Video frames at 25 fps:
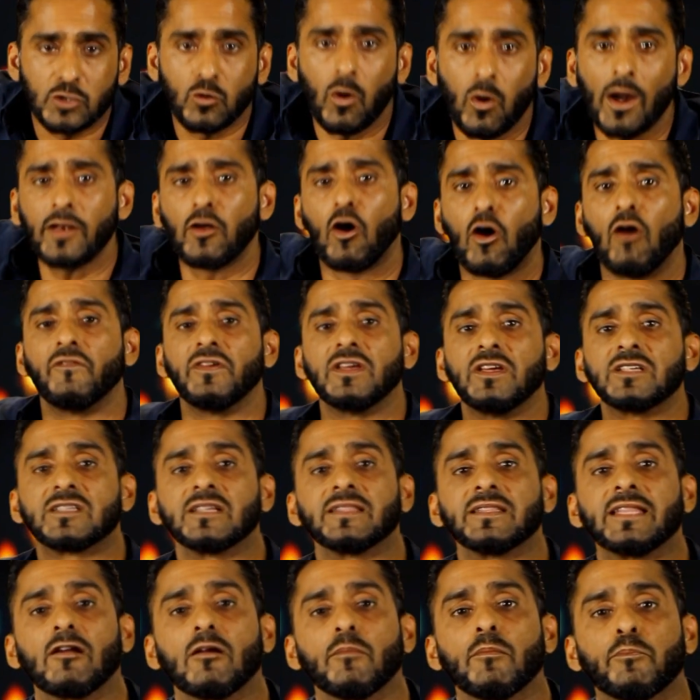It's quite
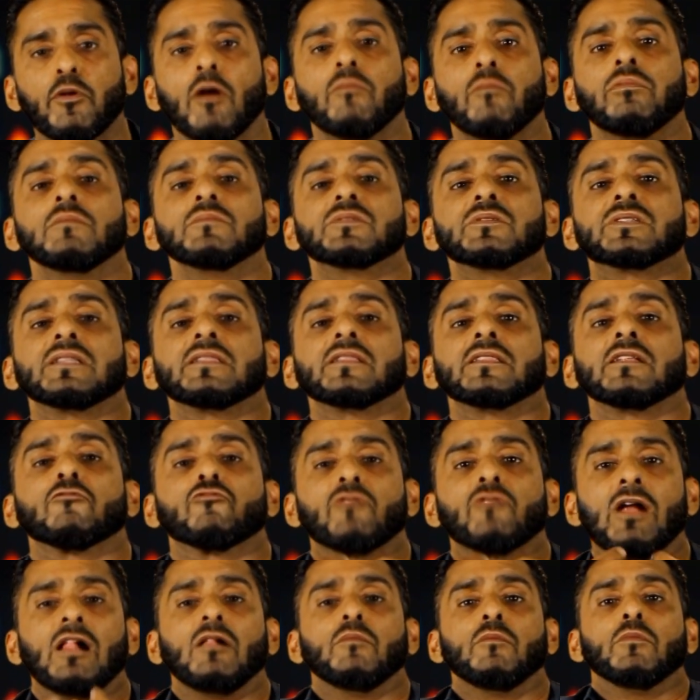obvious that there are problems
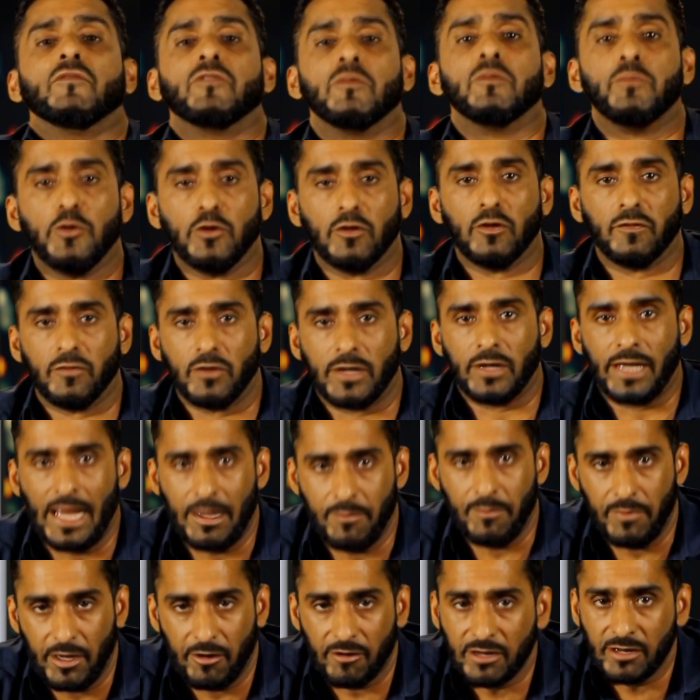in the realm of the beautiful
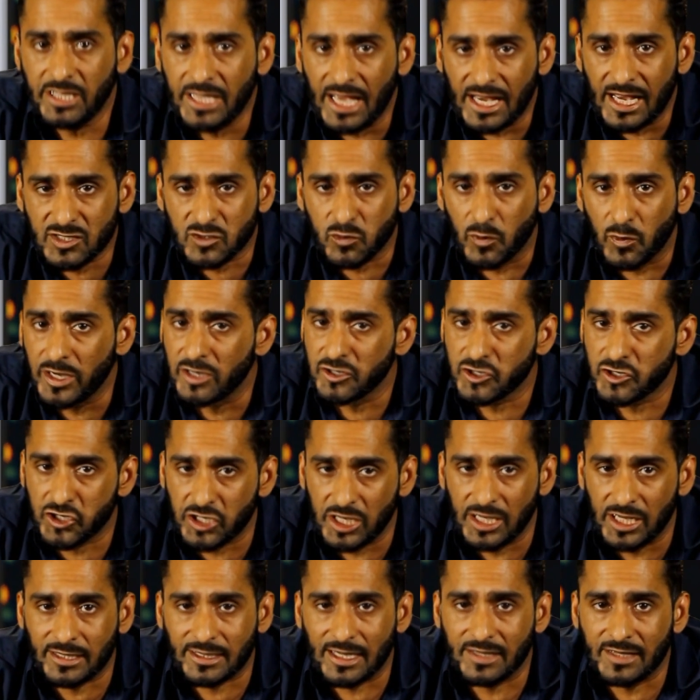game here, and yes, we
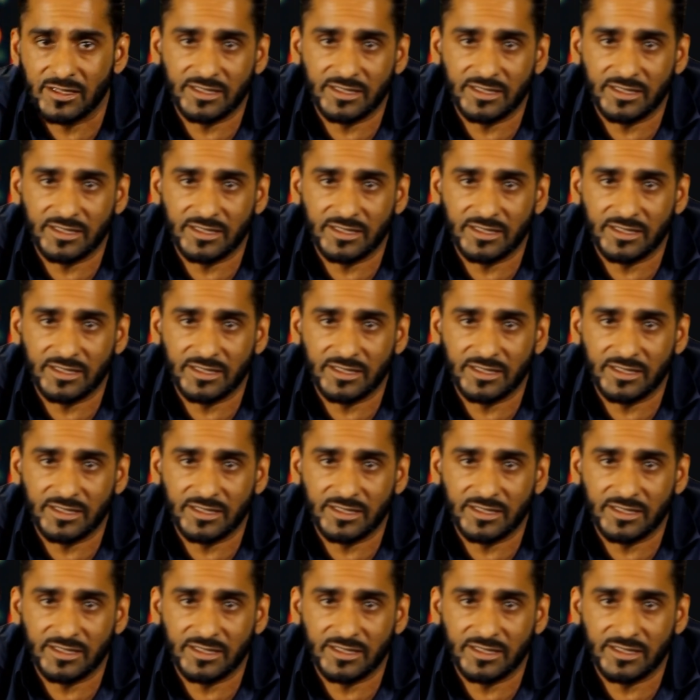are shit,